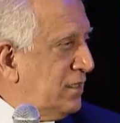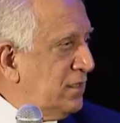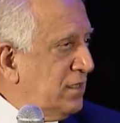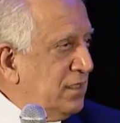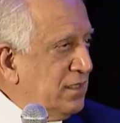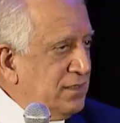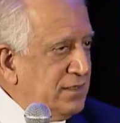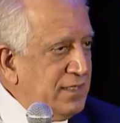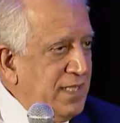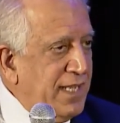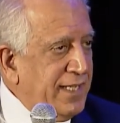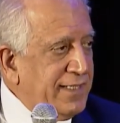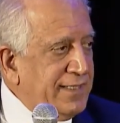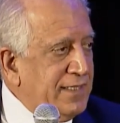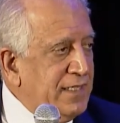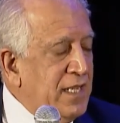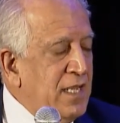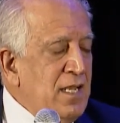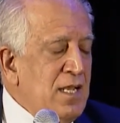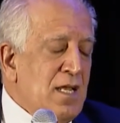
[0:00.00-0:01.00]

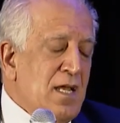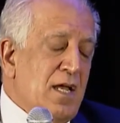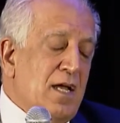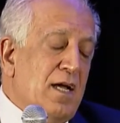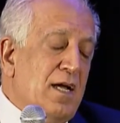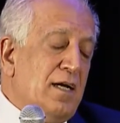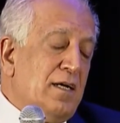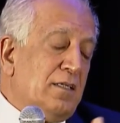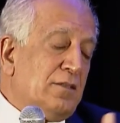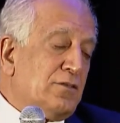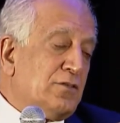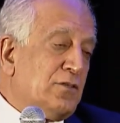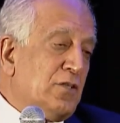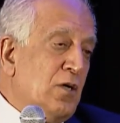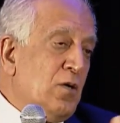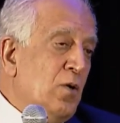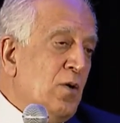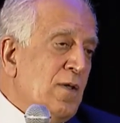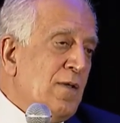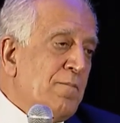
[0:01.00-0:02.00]
Exactly.
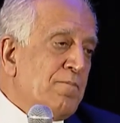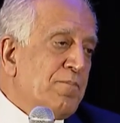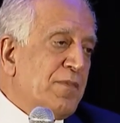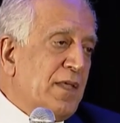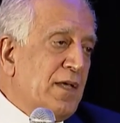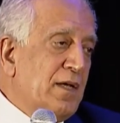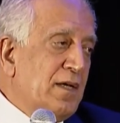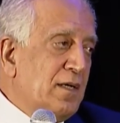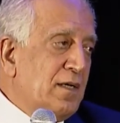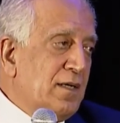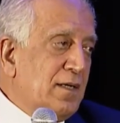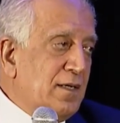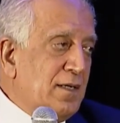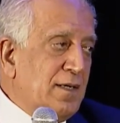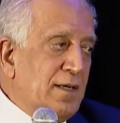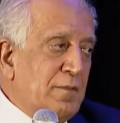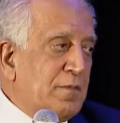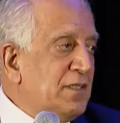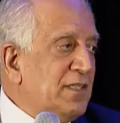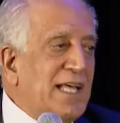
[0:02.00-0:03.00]

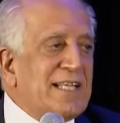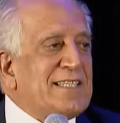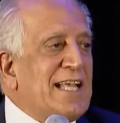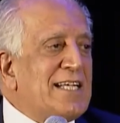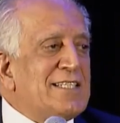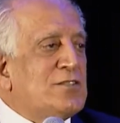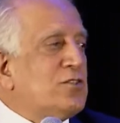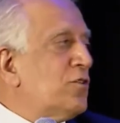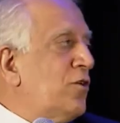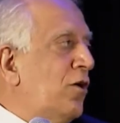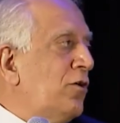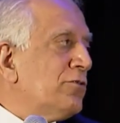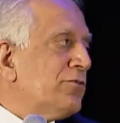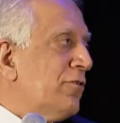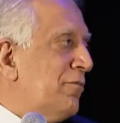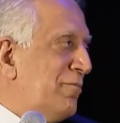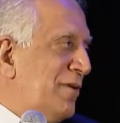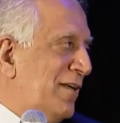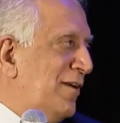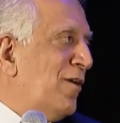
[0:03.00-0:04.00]
I mean, that has to also
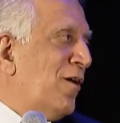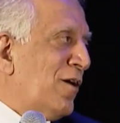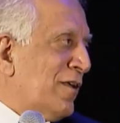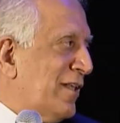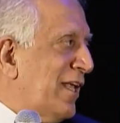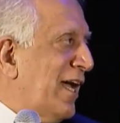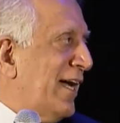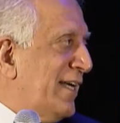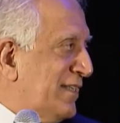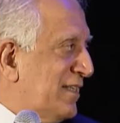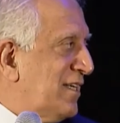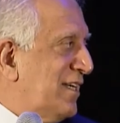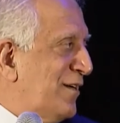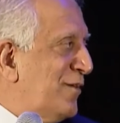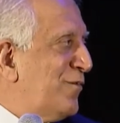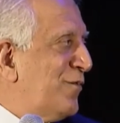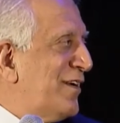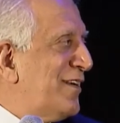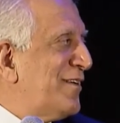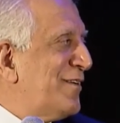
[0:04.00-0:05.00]
be looked at
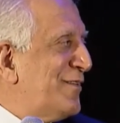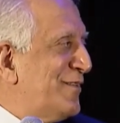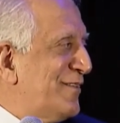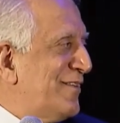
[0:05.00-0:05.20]
when